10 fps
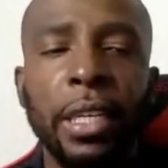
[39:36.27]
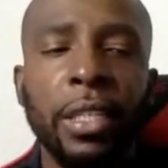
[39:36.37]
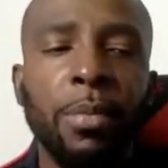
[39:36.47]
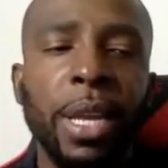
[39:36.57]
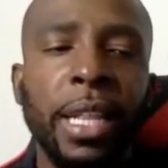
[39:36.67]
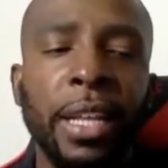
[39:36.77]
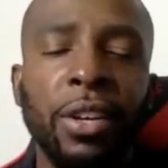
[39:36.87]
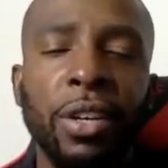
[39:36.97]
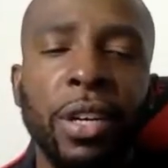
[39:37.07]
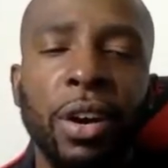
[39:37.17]
doesn't mean that
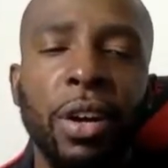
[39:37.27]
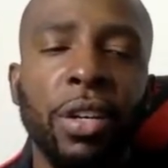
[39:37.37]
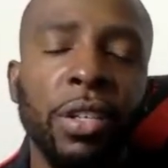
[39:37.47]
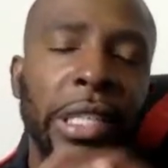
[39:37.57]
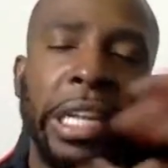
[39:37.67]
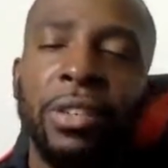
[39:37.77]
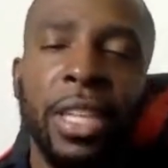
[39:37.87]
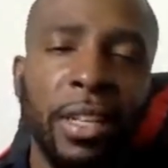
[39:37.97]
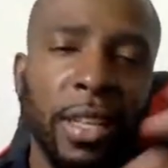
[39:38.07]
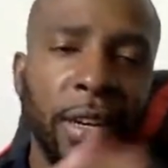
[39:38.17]
there aren't
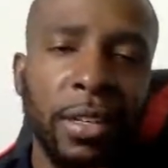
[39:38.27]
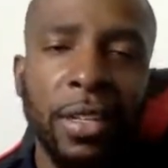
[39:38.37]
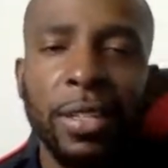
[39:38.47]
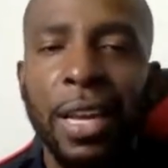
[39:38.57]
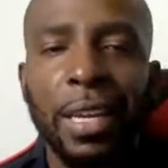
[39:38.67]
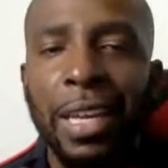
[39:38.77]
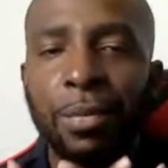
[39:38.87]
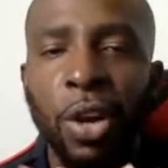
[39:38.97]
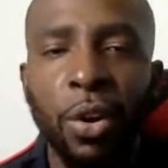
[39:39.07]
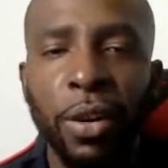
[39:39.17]
deals out there. You just got to
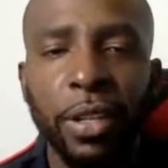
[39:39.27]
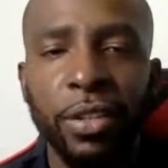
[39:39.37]
keep going.